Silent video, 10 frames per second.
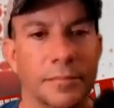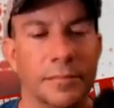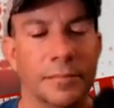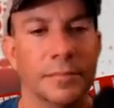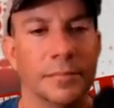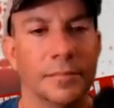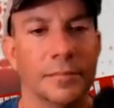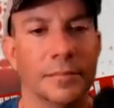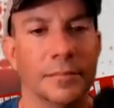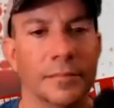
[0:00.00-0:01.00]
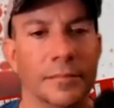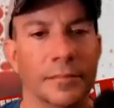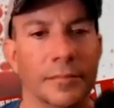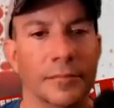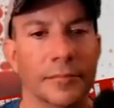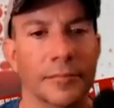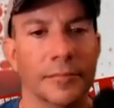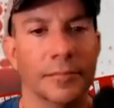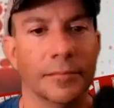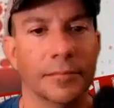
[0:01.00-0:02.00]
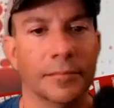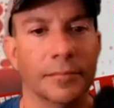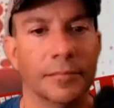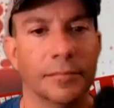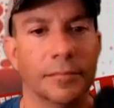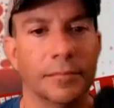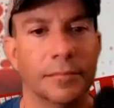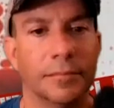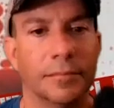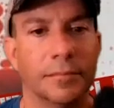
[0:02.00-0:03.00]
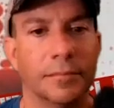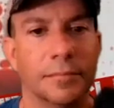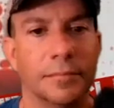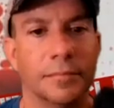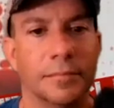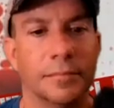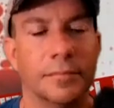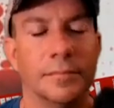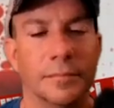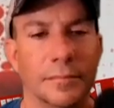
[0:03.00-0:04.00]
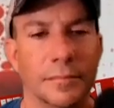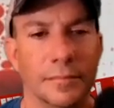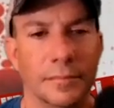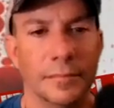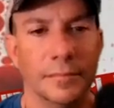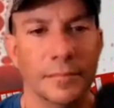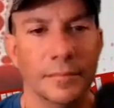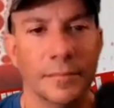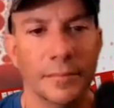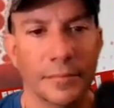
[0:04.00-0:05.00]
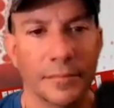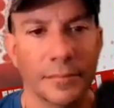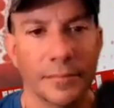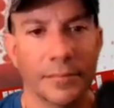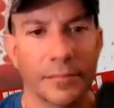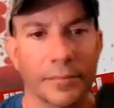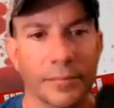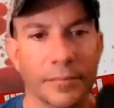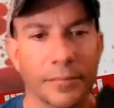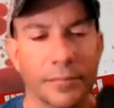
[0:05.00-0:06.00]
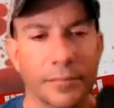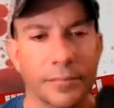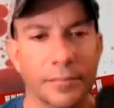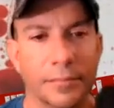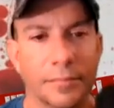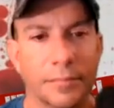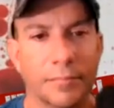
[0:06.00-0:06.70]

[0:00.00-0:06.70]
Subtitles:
No words are spoken by the person on screen.